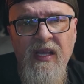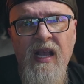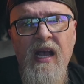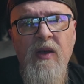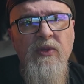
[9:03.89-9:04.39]

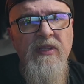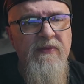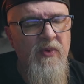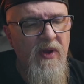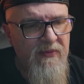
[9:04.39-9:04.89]
I will leave
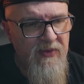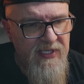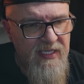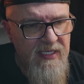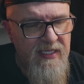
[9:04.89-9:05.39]

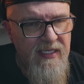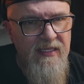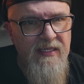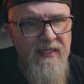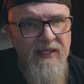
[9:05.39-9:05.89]
references
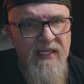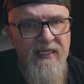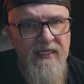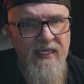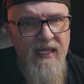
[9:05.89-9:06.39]
to
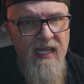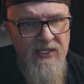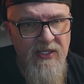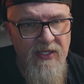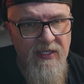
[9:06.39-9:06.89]
this
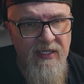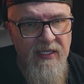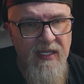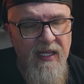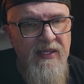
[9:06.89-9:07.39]
lecture,
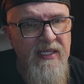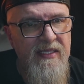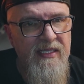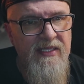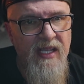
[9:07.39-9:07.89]
this
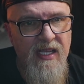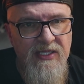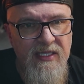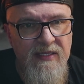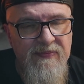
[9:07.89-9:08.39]
discussion,